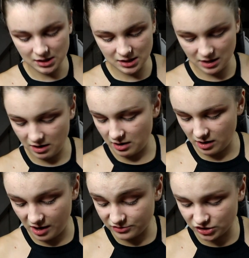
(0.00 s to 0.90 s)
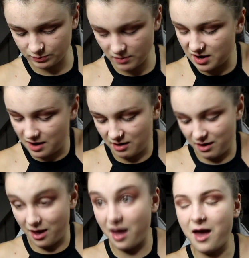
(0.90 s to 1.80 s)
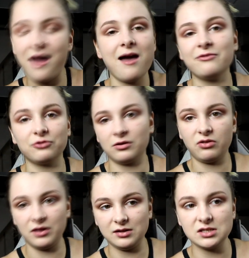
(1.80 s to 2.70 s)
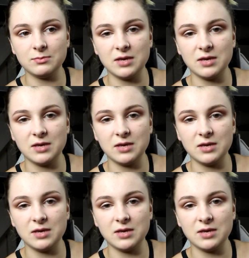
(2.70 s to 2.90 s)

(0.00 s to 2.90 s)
He just meant everything to